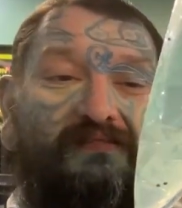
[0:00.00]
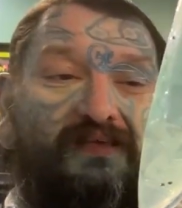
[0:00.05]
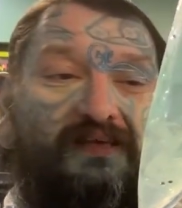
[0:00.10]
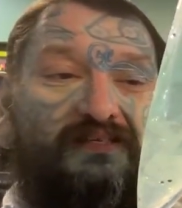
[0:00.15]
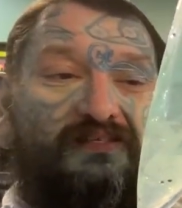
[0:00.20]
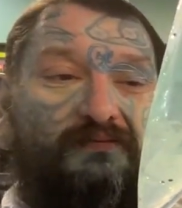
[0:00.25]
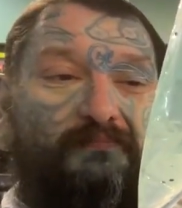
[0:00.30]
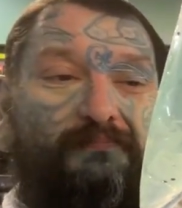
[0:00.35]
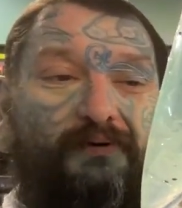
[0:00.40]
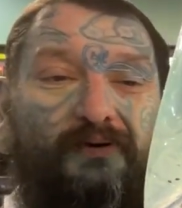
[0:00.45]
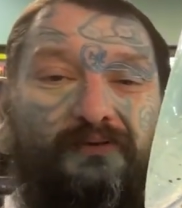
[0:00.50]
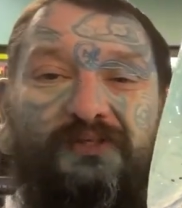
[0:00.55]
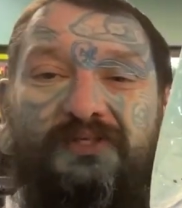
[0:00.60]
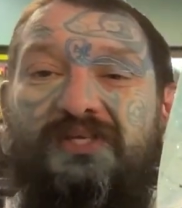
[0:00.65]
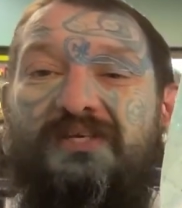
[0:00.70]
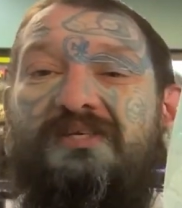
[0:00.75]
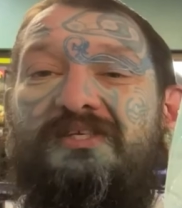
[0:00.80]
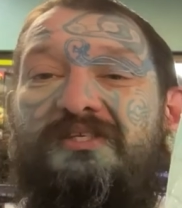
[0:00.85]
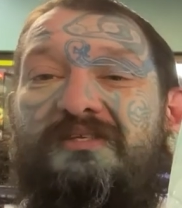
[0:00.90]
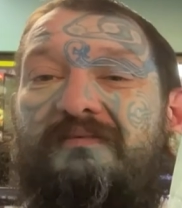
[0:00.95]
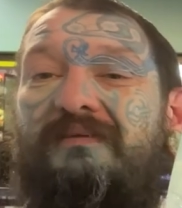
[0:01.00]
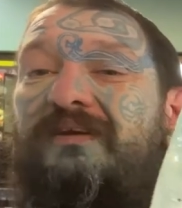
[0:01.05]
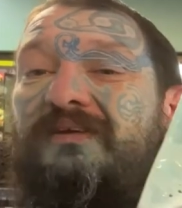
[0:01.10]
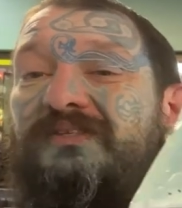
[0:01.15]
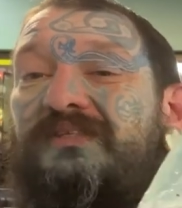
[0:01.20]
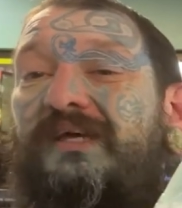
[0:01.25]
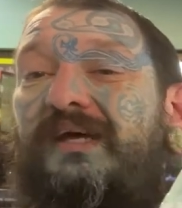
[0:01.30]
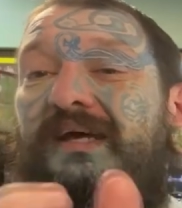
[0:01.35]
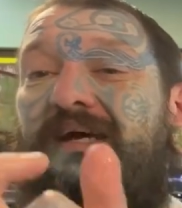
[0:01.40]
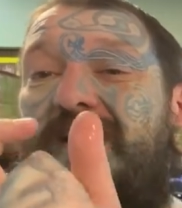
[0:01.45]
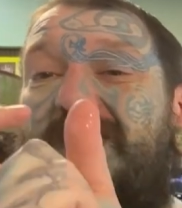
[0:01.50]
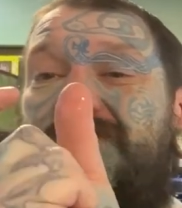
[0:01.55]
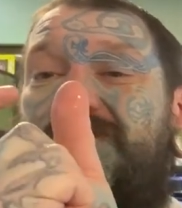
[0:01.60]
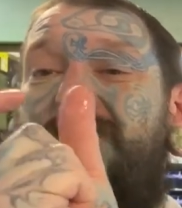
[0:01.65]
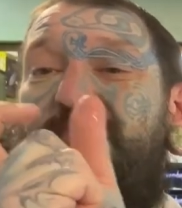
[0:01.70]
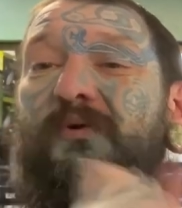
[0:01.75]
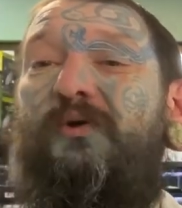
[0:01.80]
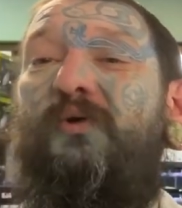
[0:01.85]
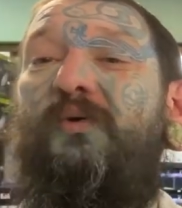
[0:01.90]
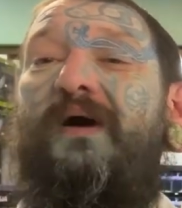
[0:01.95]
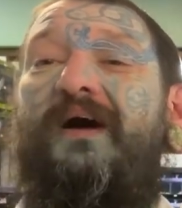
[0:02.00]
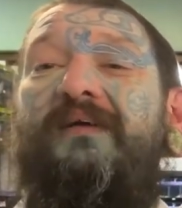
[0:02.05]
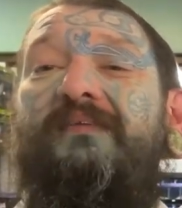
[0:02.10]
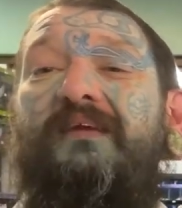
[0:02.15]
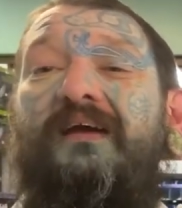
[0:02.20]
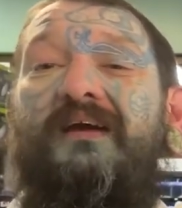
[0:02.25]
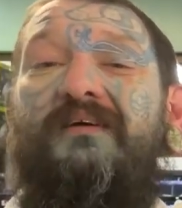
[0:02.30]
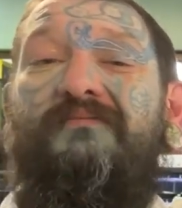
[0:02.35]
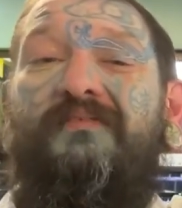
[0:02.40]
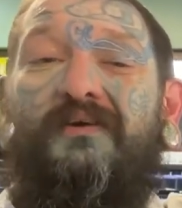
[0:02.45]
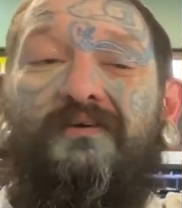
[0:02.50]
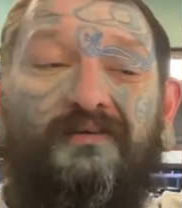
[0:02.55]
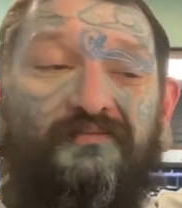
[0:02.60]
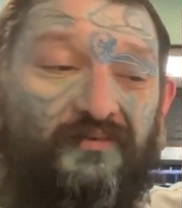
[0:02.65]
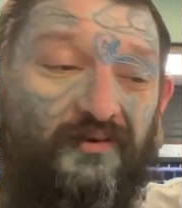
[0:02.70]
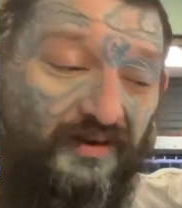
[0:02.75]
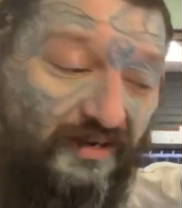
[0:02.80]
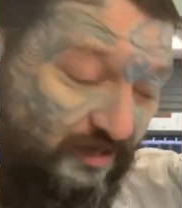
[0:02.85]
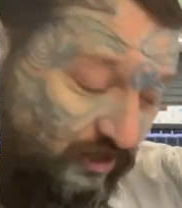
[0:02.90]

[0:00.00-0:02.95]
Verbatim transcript: these boxes because they are small and they are very, very